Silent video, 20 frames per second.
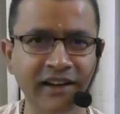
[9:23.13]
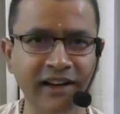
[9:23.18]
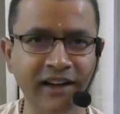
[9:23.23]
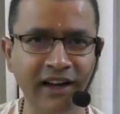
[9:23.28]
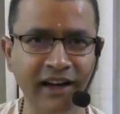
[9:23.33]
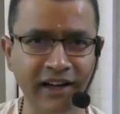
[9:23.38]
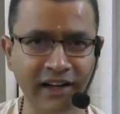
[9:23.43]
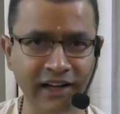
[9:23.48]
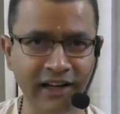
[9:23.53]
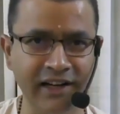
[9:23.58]

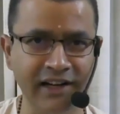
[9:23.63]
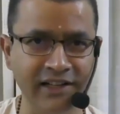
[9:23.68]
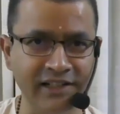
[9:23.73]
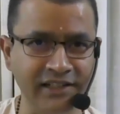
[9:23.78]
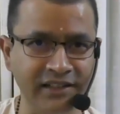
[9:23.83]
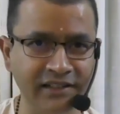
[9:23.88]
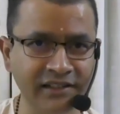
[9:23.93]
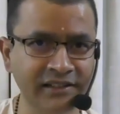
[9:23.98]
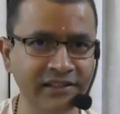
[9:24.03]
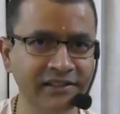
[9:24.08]

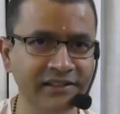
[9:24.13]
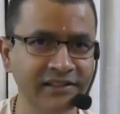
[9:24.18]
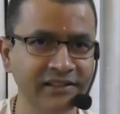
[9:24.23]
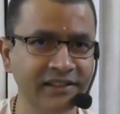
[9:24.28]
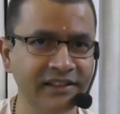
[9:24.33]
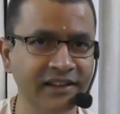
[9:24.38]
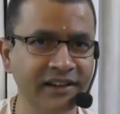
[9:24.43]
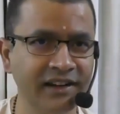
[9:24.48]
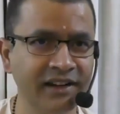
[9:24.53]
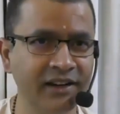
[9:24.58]
inclination,
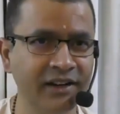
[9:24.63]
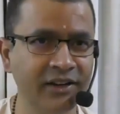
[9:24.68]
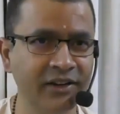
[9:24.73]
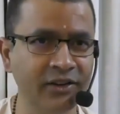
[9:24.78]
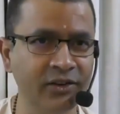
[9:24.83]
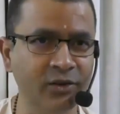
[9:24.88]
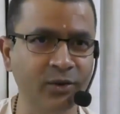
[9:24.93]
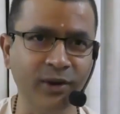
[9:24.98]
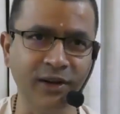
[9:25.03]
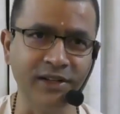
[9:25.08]

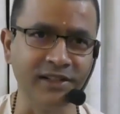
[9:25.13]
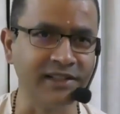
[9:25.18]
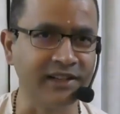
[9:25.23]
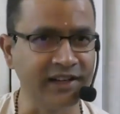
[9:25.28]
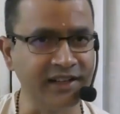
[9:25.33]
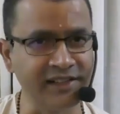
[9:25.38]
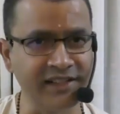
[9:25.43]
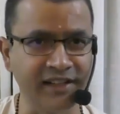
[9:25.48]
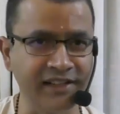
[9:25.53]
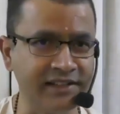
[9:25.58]
you can
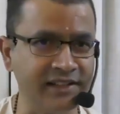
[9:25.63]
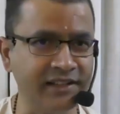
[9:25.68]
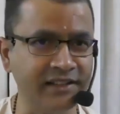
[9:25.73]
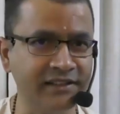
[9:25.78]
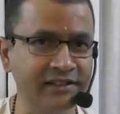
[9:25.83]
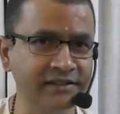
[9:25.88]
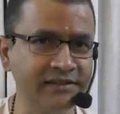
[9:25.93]
study Sanskrit.